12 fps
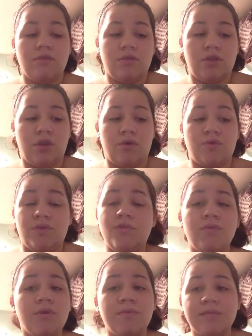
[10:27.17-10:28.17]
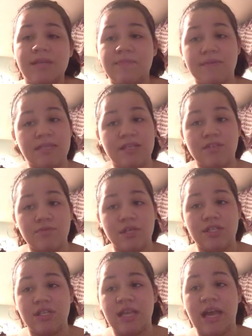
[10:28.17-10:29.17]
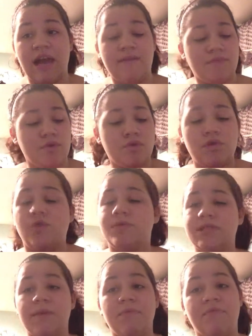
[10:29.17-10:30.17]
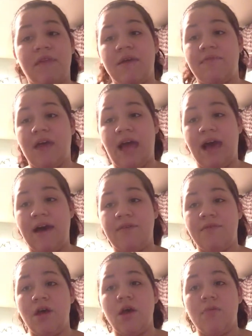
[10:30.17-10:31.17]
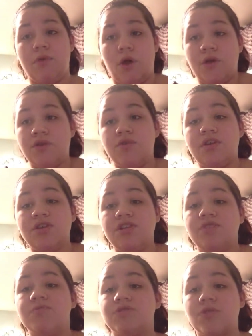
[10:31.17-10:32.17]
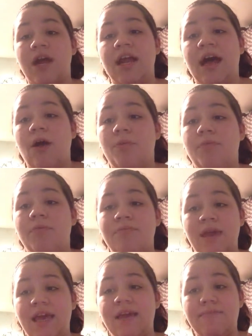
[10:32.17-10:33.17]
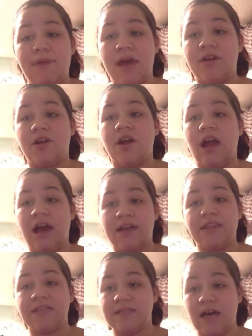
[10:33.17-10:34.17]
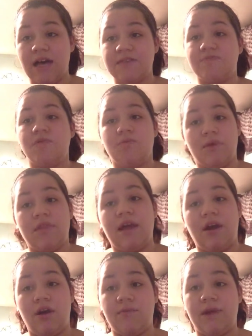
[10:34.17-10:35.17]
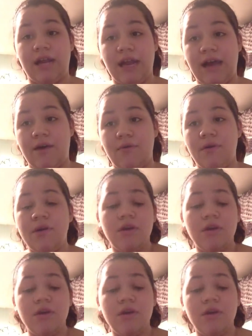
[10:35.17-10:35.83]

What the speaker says: You know, you don't know what type of situation they have. You don't know what type of life they have. But all you can do is try to help make it better at this hospital where they are right now.